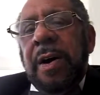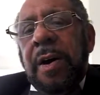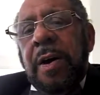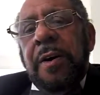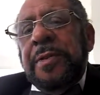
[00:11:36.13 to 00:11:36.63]

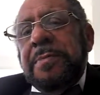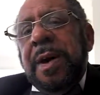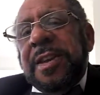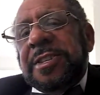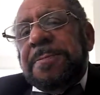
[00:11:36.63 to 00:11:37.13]
all the
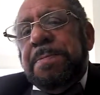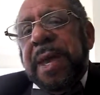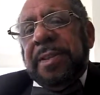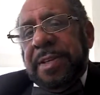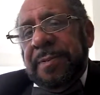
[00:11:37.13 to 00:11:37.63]
money
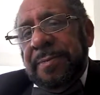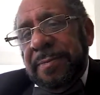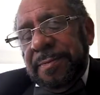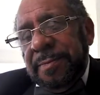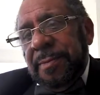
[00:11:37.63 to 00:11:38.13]
spent,
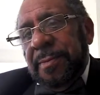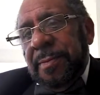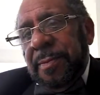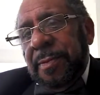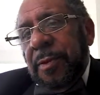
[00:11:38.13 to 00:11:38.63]

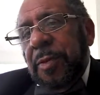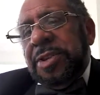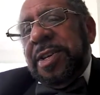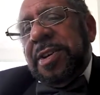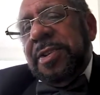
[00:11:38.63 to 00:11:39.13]

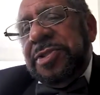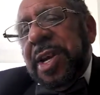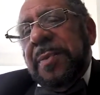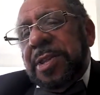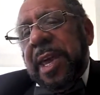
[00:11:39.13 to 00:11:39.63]
what you could have
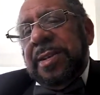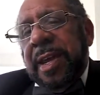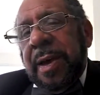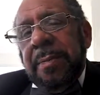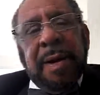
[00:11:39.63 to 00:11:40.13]
done with that
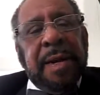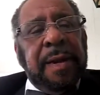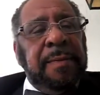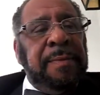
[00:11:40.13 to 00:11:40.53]
damn money.